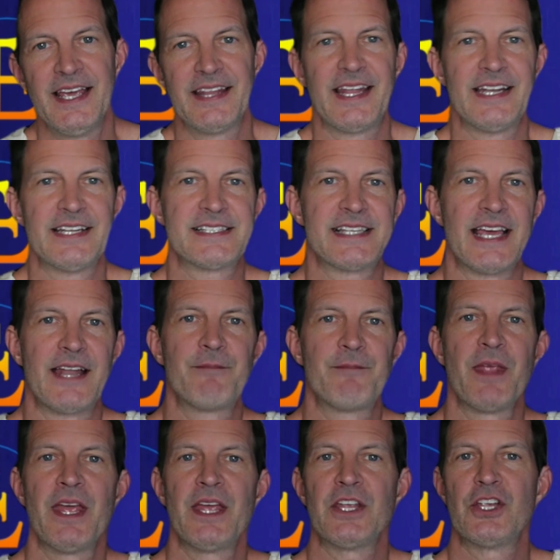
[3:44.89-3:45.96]
Then it said
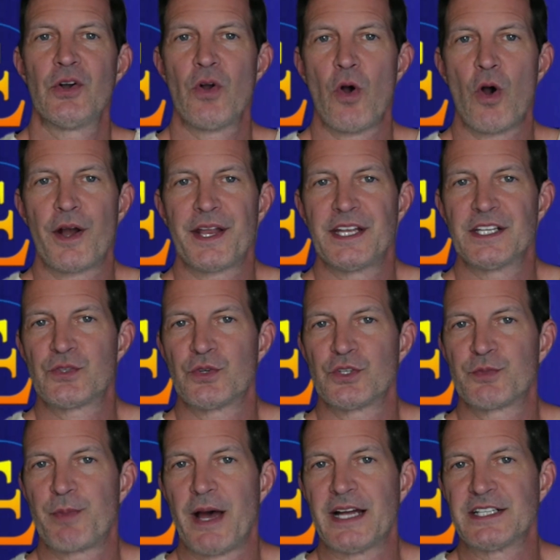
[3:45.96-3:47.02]
your audience
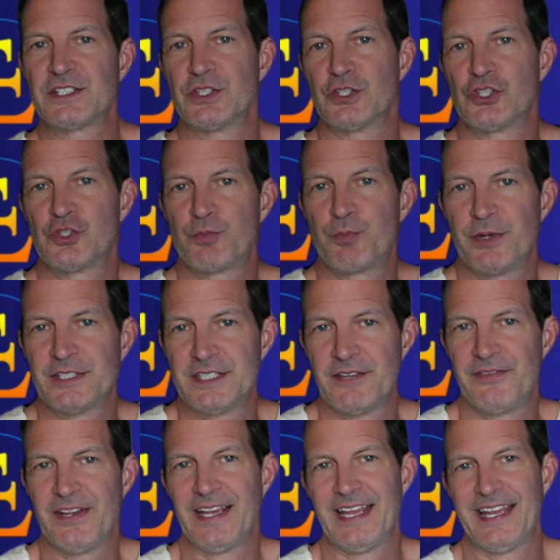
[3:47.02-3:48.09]
responds to
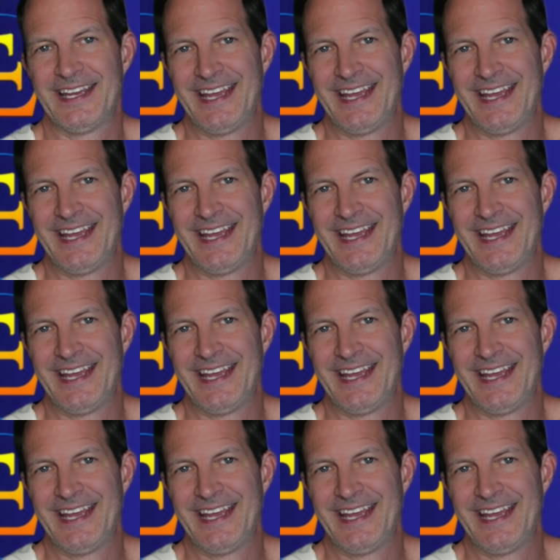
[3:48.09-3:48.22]
specific